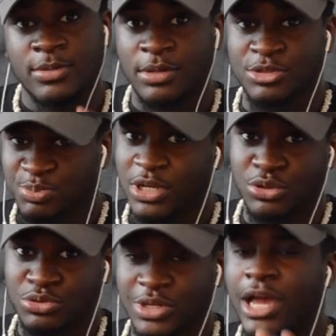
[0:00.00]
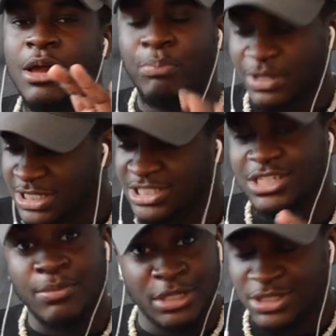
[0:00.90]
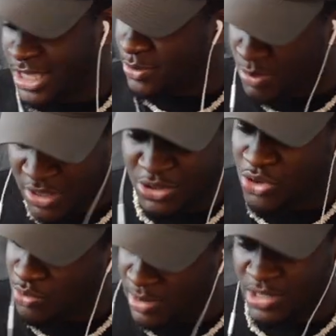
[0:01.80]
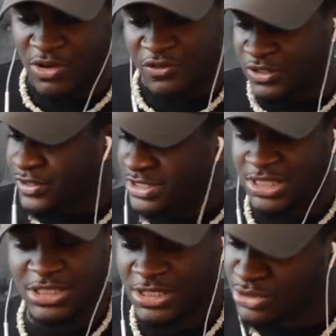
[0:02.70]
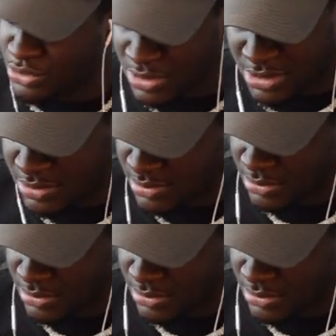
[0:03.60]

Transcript: Y'all just playing. Don't do that. But listen, I'm about to, hey, we about to go. We about to go. fifty-five seconds and let's do this.